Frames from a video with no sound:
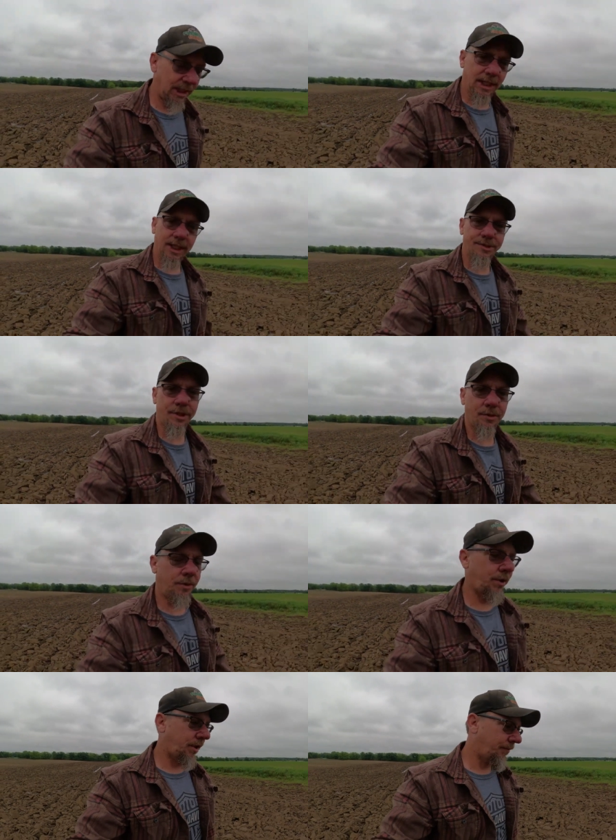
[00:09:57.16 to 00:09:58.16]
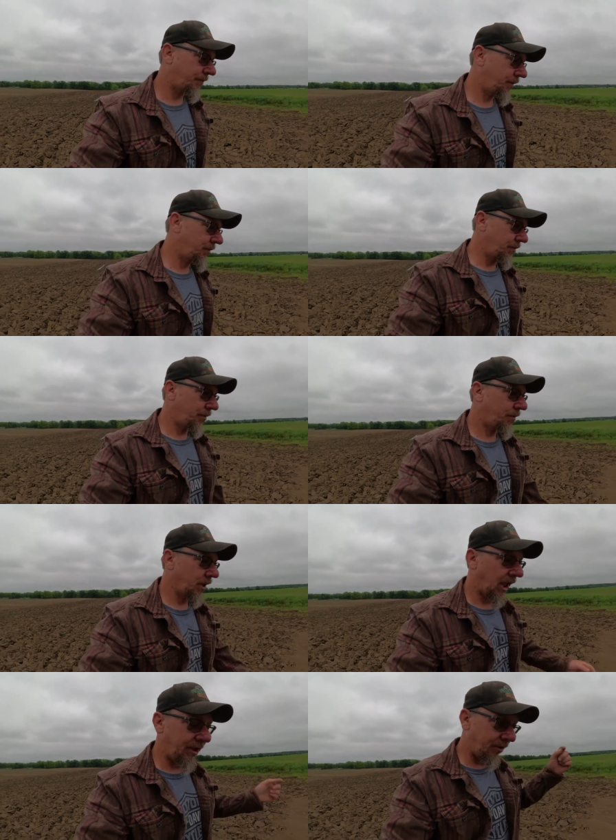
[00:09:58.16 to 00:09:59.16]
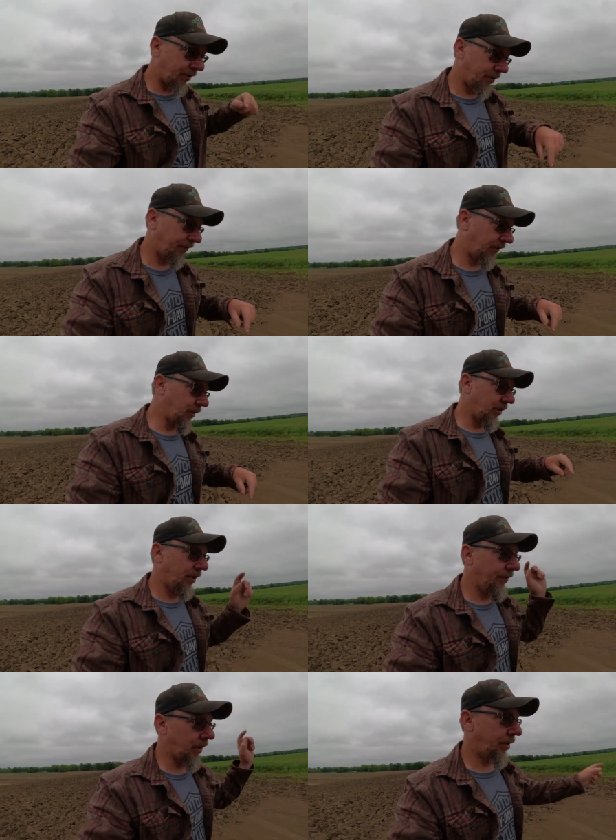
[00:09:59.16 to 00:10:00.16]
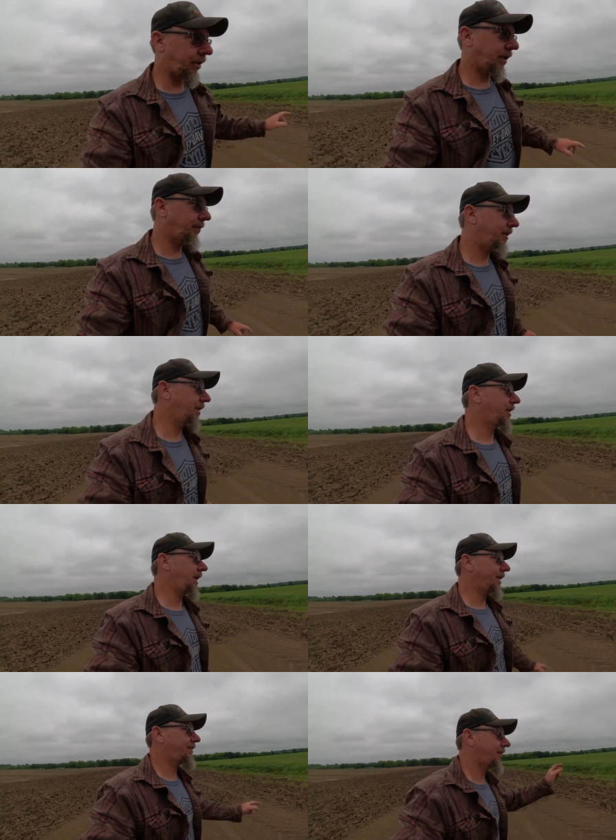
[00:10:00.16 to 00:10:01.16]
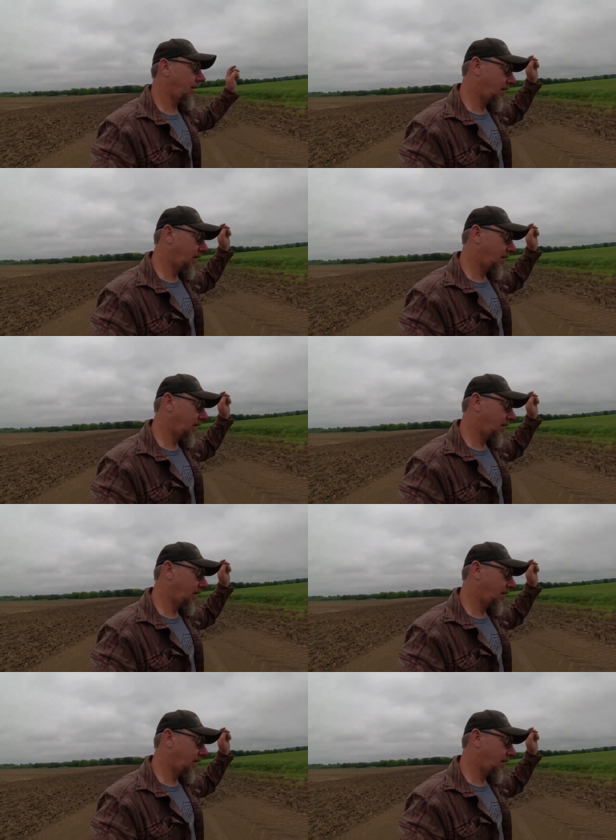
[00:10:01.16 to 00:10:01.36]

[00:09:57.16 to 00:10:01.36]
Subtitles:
let's go unhook the field cultivator, hook up to the disc,